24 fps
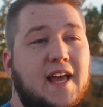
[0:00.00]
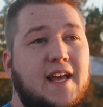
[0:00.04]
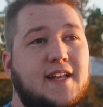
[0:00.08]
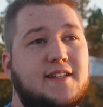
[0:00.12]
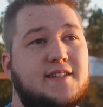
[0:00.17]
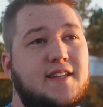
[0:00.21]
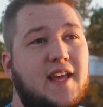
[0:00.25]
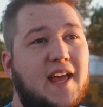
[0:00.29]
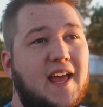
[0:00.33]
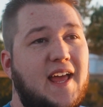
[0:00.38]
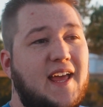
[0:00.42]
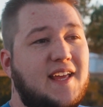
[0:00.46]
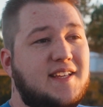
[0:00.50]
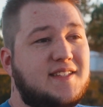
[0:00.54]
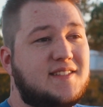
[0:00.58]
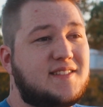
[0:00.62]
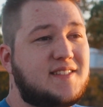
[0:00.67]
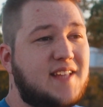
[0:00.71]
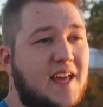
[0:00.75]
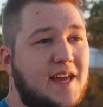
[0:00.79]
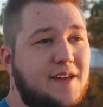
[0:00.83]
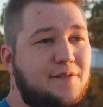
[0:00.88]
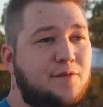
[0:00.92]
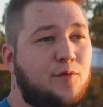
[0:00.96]
It's a
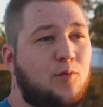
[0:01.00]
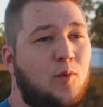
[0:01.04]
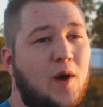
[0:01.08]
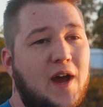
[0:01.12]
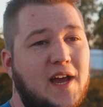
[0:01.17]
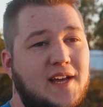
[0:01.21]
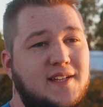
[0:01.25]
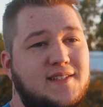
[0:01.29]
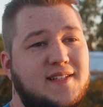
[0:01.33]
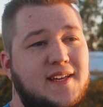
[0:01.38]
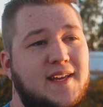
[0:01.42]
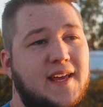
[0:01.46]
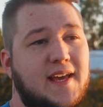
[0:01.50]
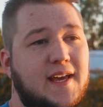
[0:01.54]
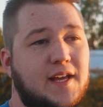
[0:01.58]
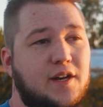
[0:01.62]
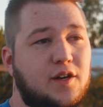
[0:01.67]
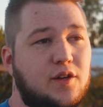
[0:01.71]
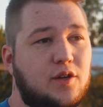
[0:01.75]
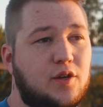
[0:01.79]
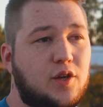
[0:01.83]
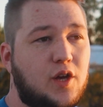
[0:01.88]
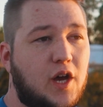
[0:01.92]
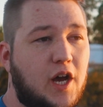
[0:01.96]
safe way to
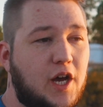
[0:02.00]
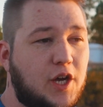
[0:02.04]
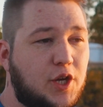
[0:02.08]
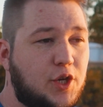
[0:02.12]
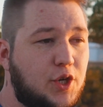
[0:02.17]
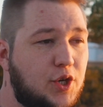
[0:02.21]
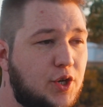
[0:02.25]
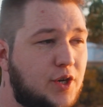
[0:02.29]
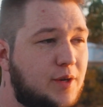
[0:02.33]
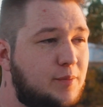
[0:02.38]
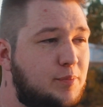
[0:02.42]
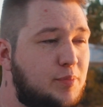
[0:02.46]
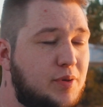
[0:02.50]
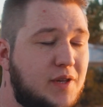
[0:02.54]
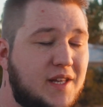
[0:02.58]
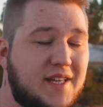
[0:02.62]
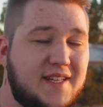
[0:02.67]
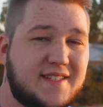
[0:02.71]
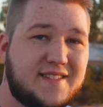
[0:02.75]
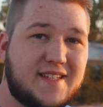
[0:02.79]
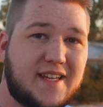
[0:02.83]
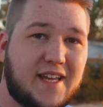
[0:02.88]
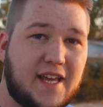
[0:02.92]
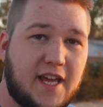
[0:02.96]
get a good,
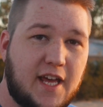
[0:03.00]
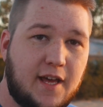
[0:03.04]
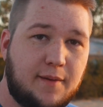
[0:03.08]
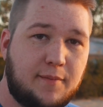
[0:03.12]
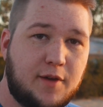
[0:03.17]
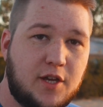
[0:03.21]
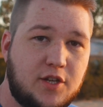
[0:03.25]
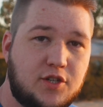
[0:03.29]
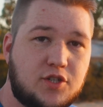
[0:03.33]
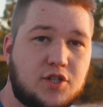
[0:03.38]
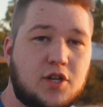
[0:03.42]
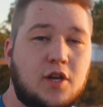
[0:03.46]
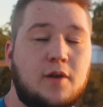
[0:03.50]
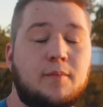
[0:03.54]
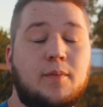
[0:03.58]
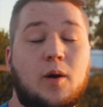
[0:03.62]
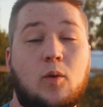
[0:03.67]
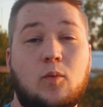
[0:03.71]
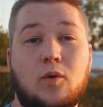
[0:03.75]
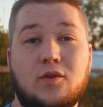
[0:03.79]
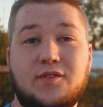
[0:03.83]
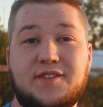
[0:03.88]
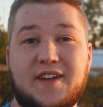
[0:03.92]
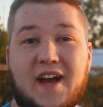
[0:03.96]
pleasing image,
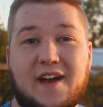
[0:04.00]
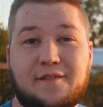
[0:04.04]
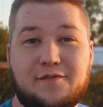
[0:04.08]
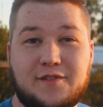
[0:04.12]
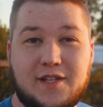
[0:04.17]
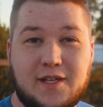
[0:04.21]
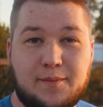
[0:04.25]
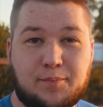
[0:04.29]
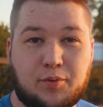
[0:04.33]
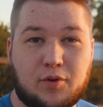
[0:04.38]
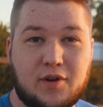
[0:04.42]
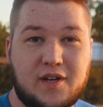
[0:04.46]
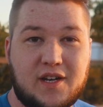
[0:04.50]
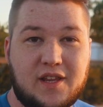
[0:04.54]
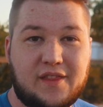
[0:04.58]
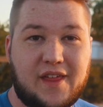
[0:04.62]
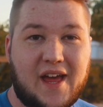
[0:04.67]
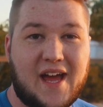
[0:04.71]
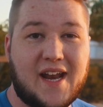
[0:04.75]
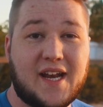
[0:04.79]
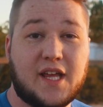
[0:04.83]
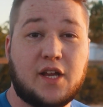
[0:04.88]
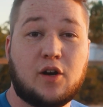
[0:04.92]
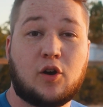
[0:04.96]
but we'll dive deeper into
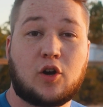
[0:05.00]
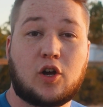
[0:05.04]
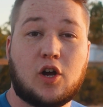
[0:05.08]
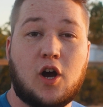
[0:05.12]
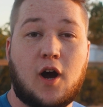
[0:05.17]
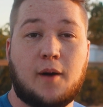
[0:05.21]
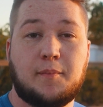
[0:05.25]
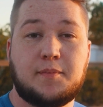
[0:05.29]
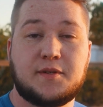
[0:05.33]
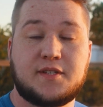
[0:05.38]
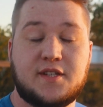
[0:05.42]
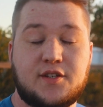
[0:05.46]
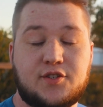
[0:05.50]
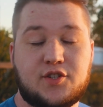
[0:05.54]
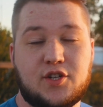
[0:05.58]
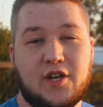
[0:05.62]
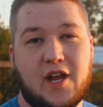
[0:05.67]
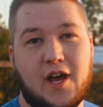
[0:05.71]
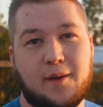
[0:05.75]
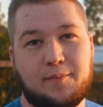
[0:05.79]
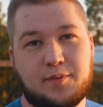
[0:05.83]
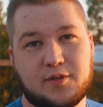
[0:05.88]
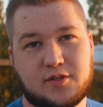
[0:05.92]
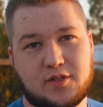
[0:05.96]
that in our
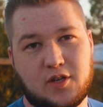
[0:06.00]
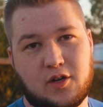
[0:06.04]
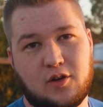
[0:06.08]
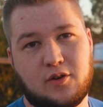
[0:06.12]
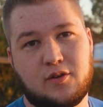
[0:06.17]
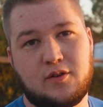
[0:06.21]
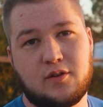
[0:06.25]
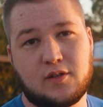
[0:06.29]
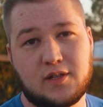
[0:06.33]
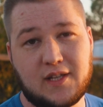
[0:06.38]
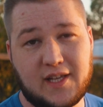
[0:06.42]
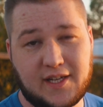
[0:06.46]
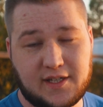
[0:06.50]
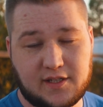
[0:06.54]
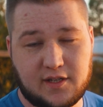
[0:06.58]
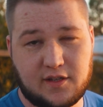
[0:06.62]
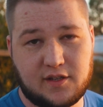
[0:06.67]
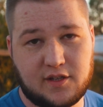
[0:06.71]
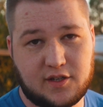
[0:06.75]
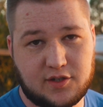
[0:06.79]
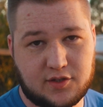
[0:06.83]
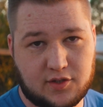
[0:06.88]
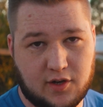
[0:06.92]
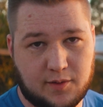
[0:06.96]
composition episode linked
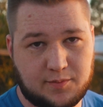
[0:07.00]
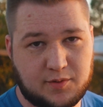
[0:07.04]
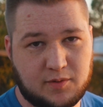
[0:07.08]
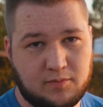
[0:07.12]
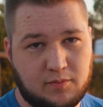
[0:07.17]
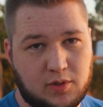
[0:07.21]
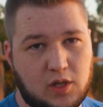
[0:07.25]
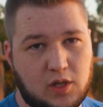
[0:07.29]
in the description